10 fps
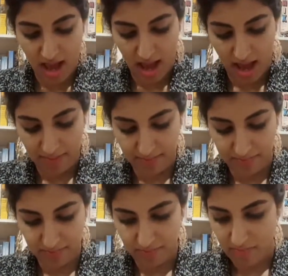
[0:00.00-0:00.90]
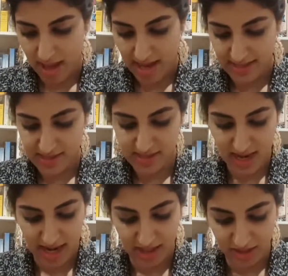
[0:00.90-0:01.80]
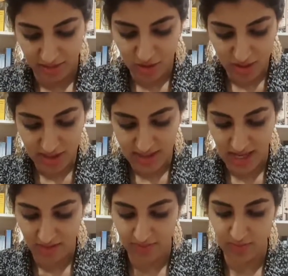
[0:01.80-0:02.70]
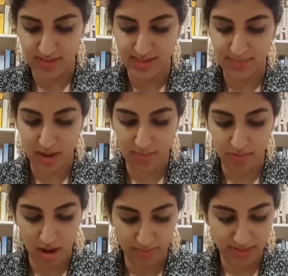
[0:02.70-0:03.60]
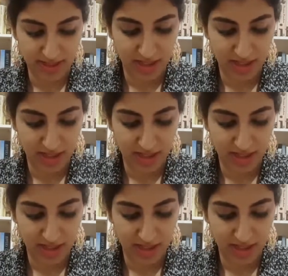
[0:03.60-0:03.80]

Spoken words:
And I couldn't tell if it would zip up properly.